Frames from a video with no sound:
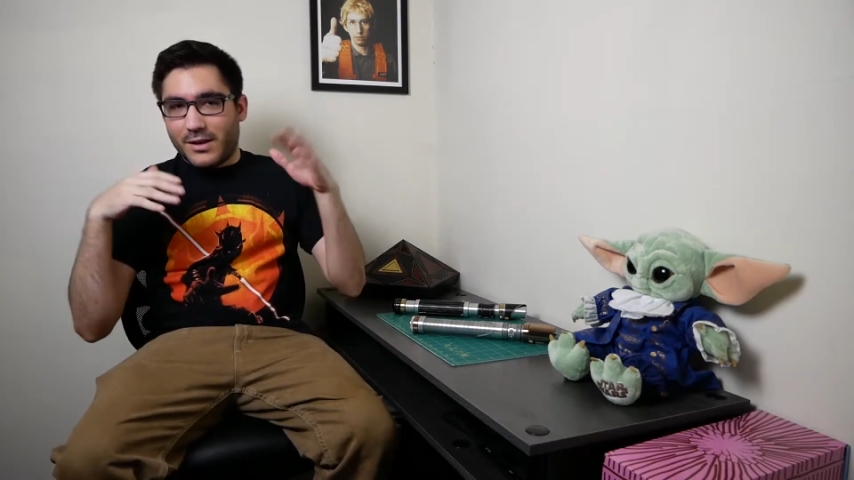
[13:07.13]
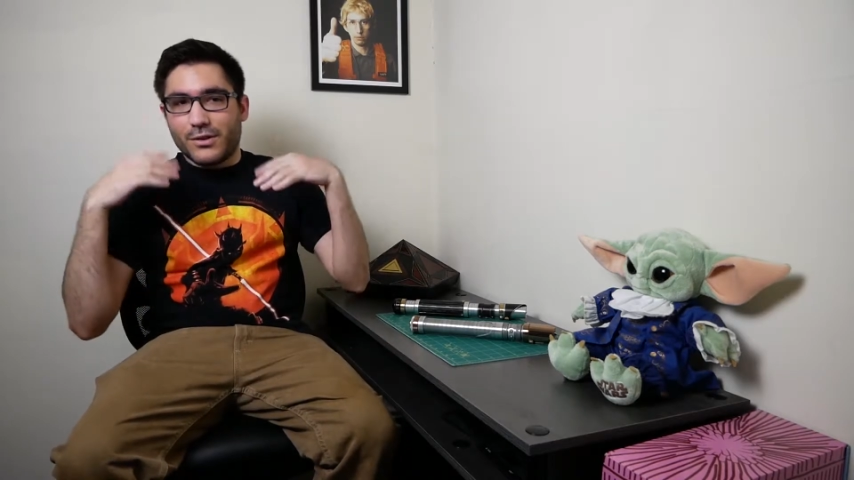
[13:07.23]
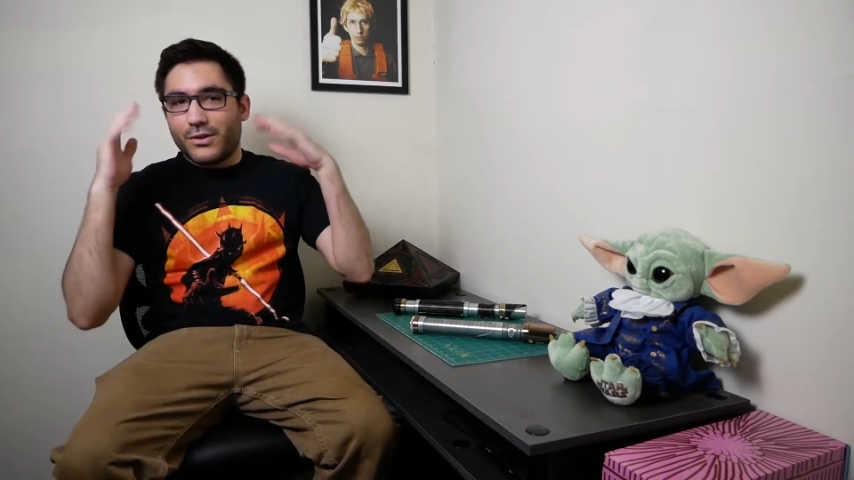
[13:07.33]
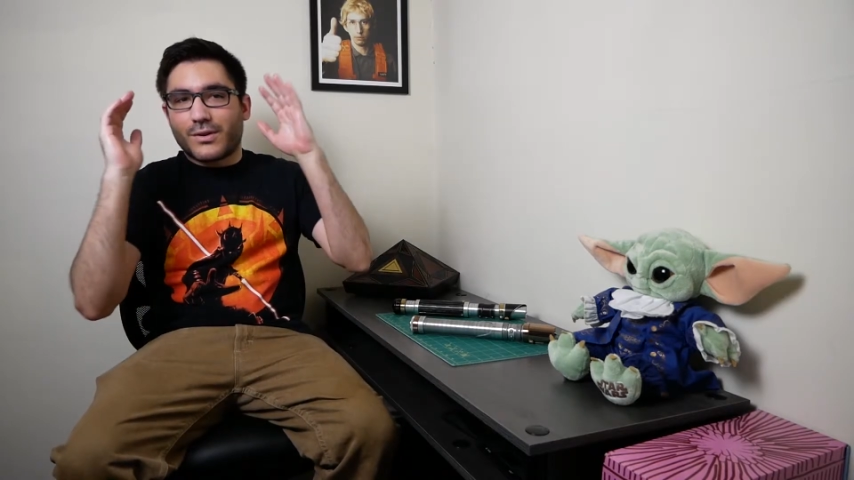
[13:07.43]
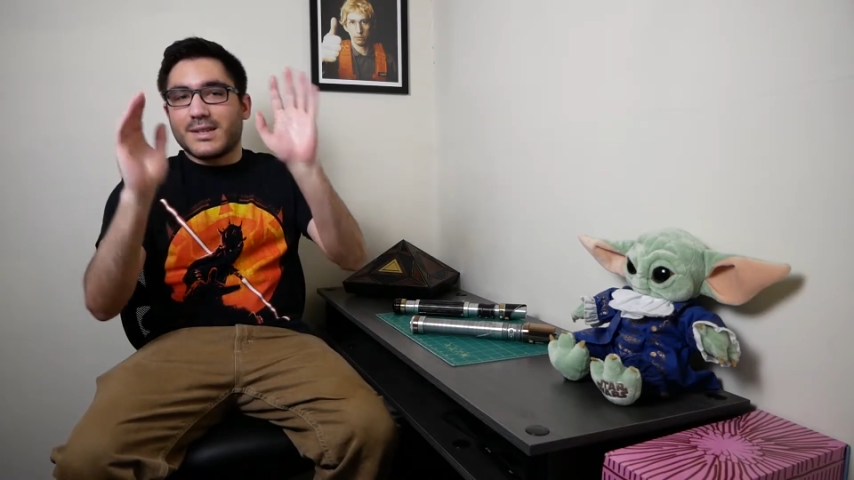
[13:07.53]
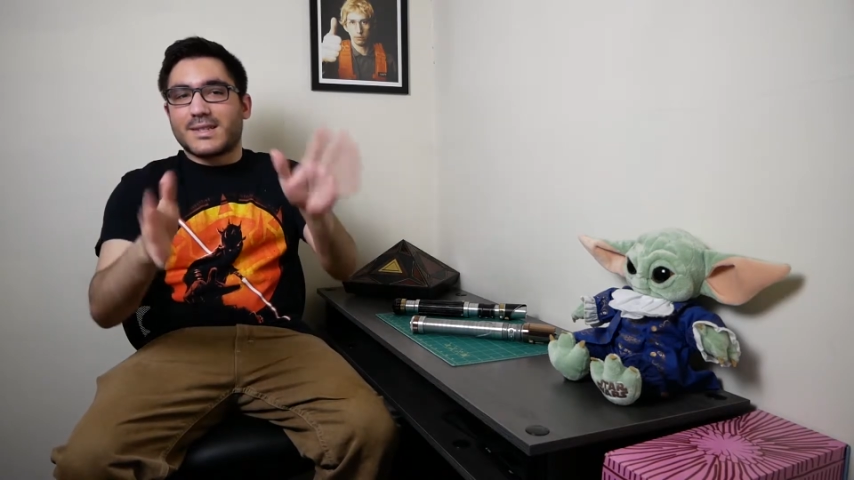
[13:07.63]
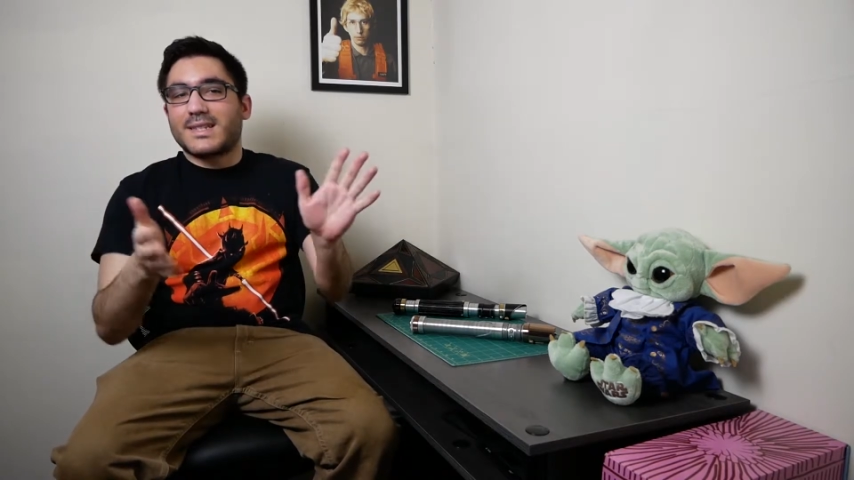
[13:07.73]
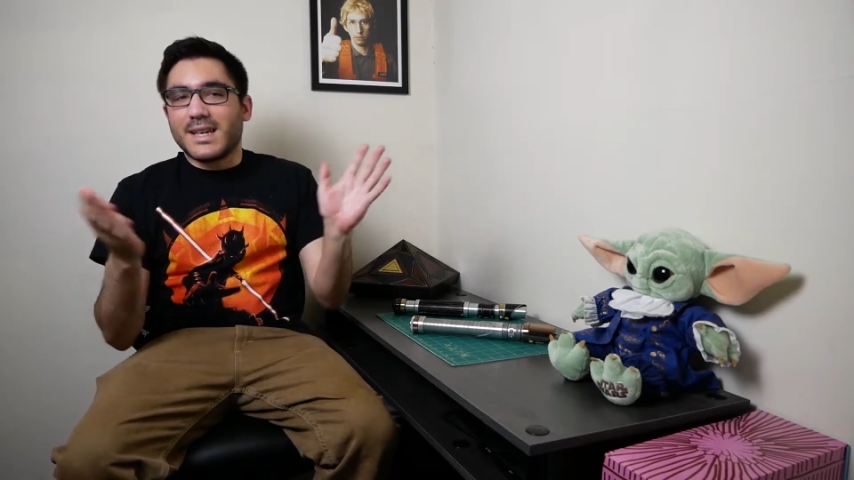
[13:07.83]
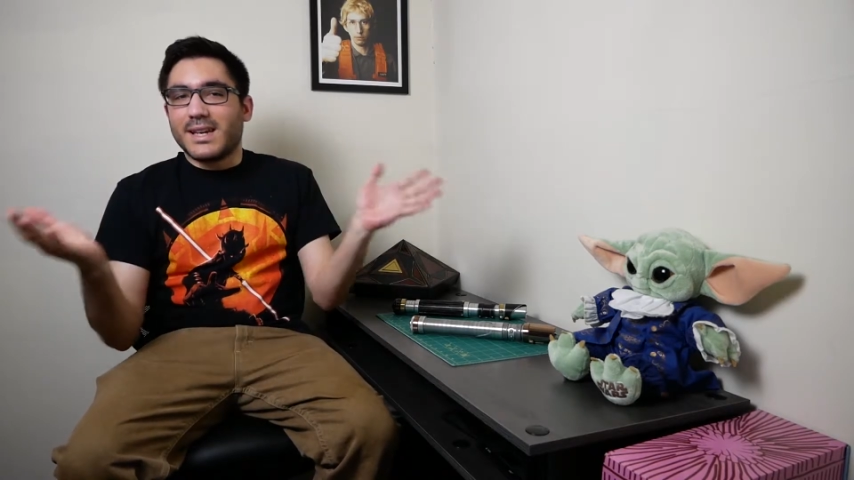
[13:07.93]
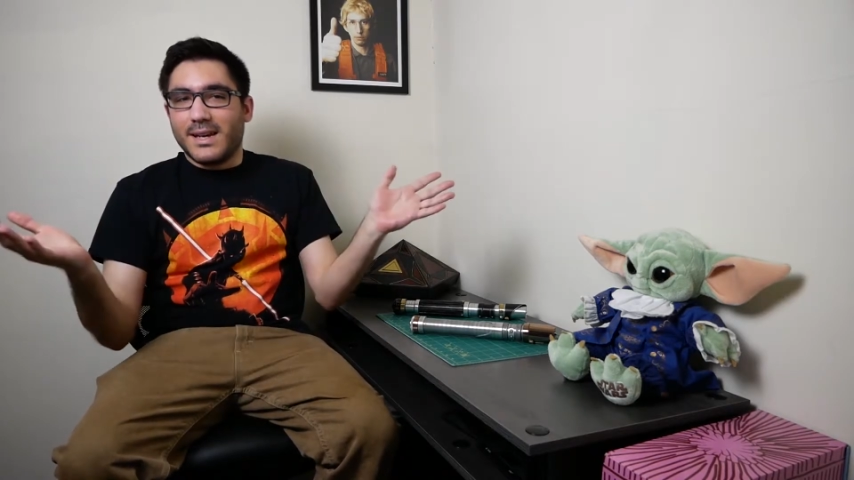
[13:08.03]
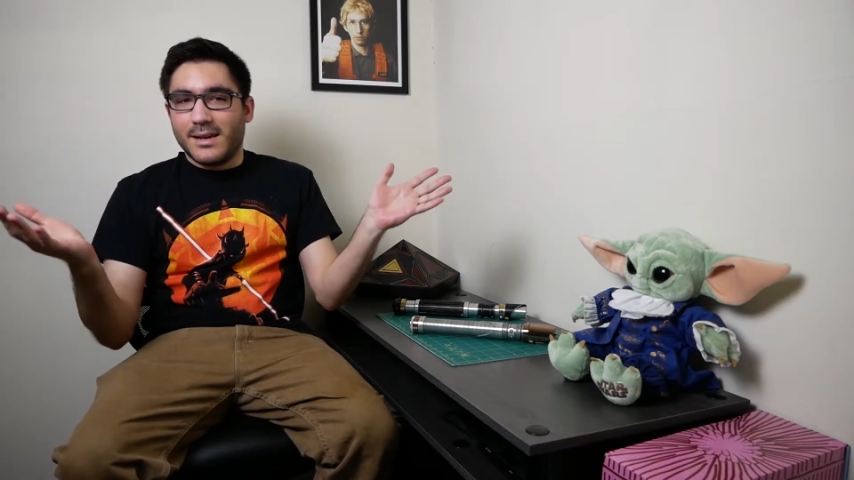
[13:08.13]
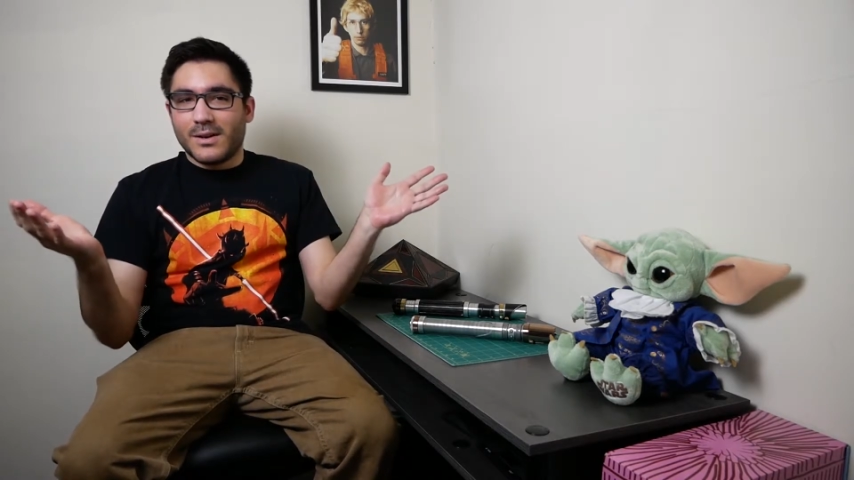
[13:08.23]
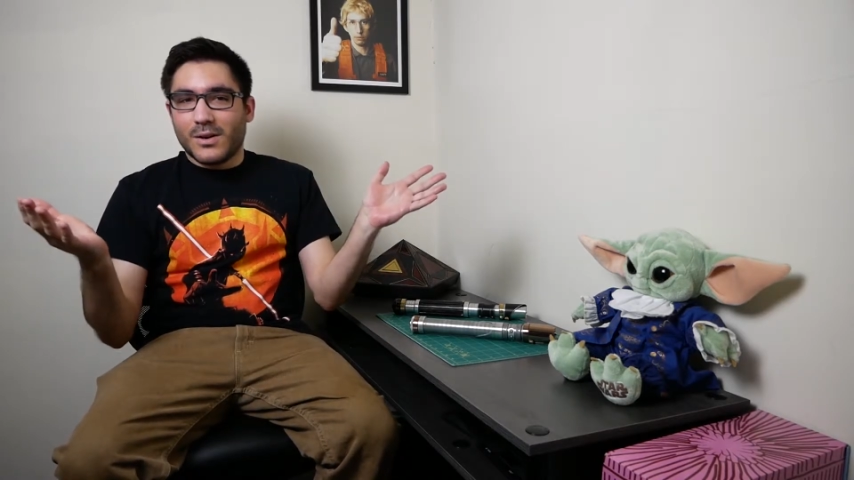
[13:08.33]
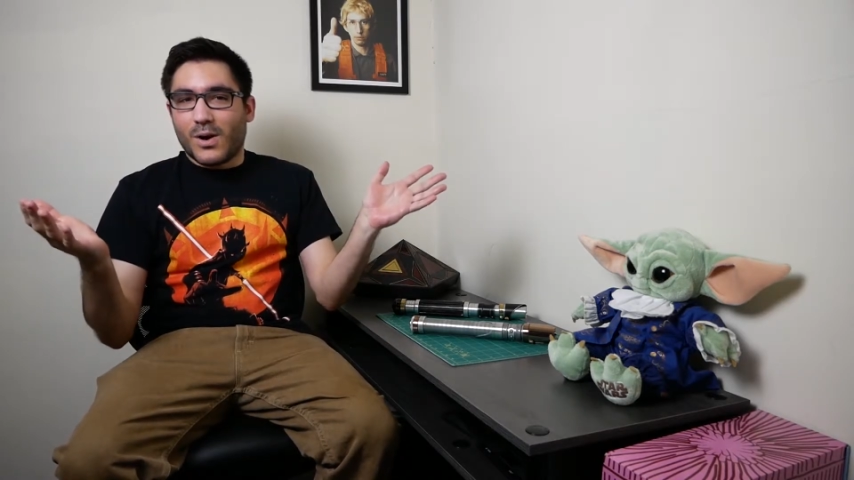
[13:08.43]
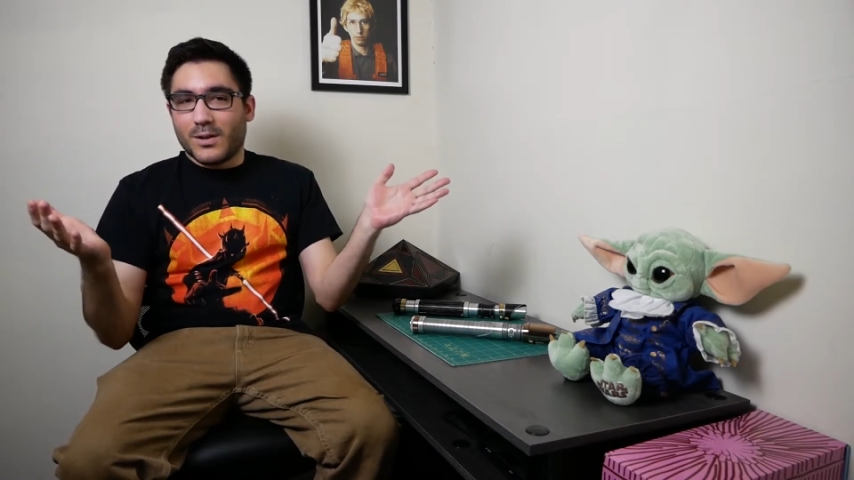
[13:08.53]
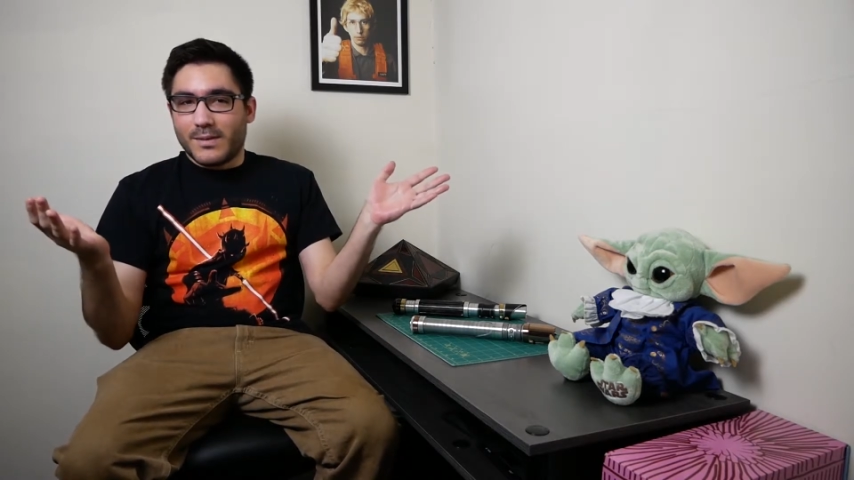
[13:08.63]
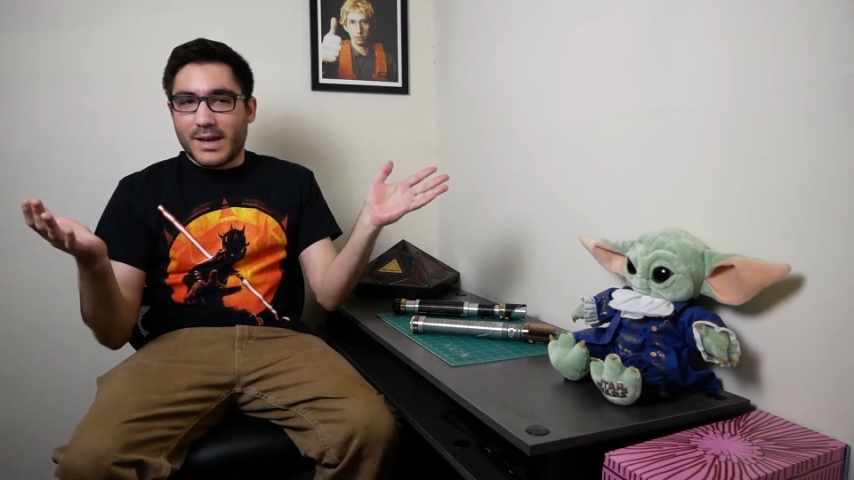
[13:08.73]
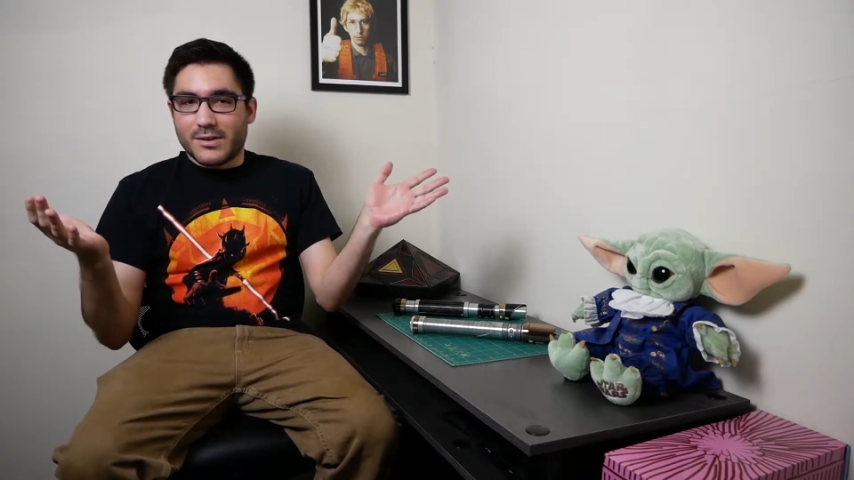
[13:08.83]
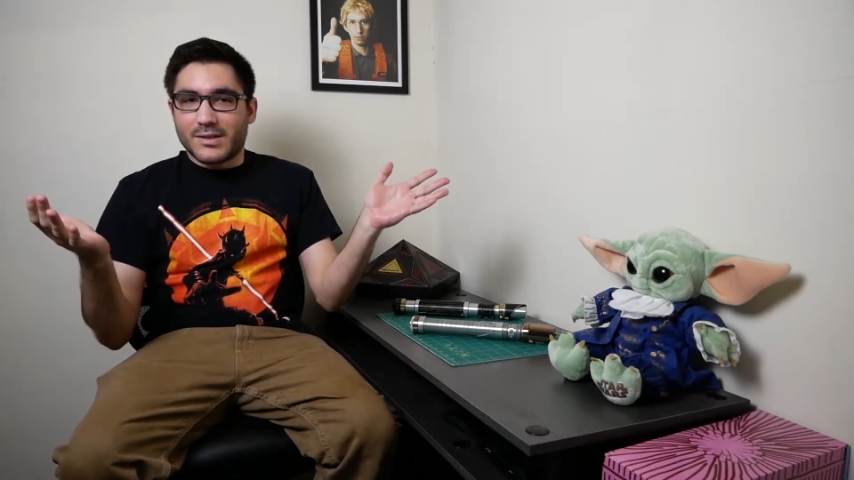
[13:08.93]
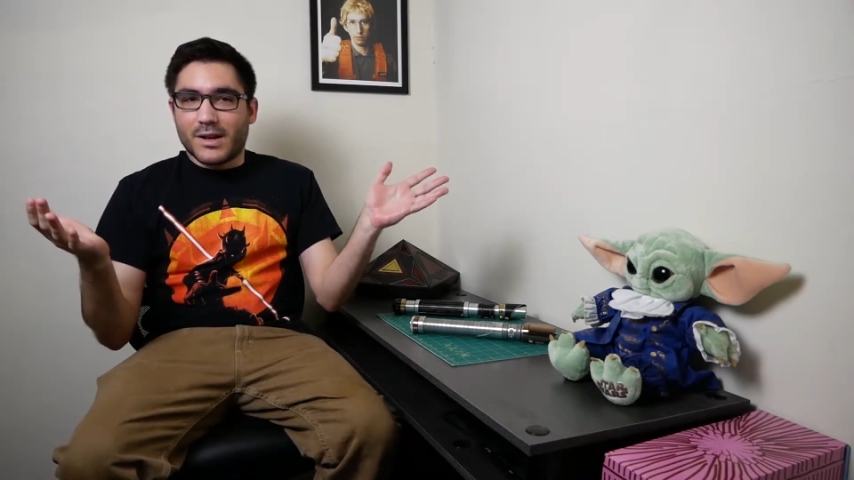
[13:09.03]
You can see all of that
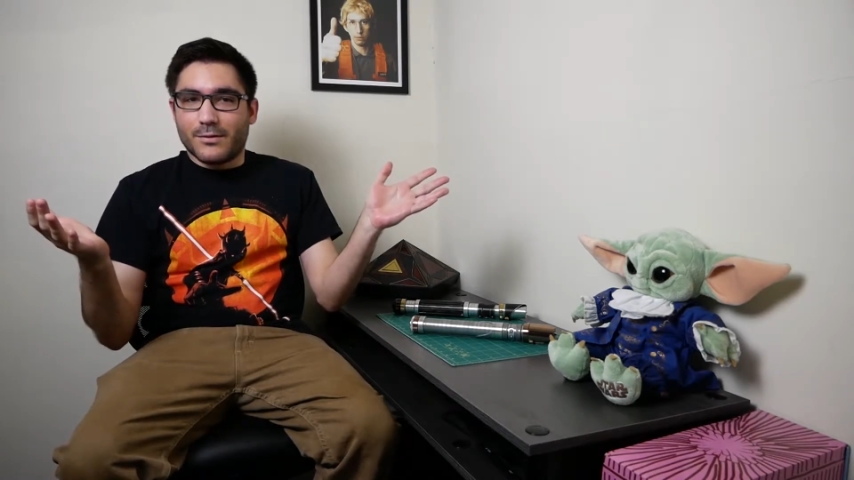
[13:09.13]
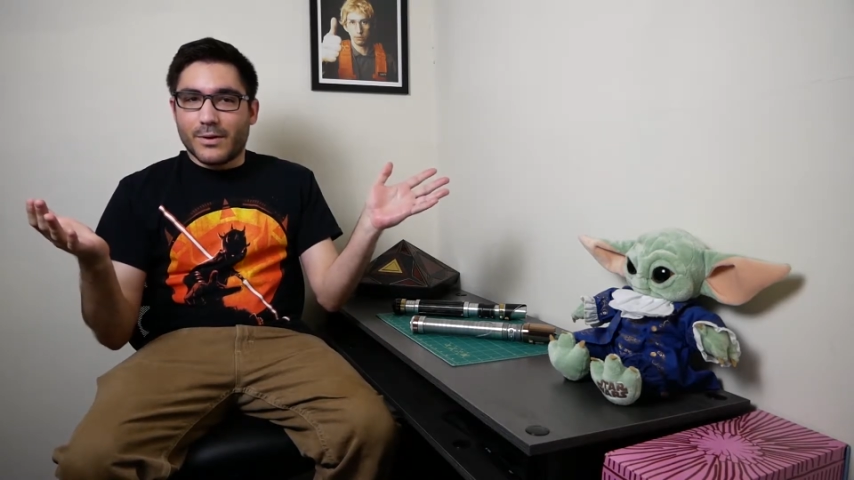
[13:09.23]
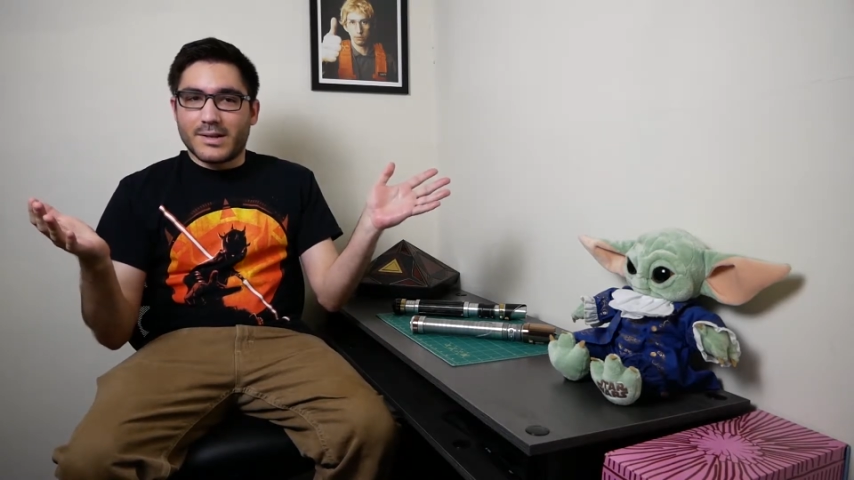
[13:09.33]
yourself, right?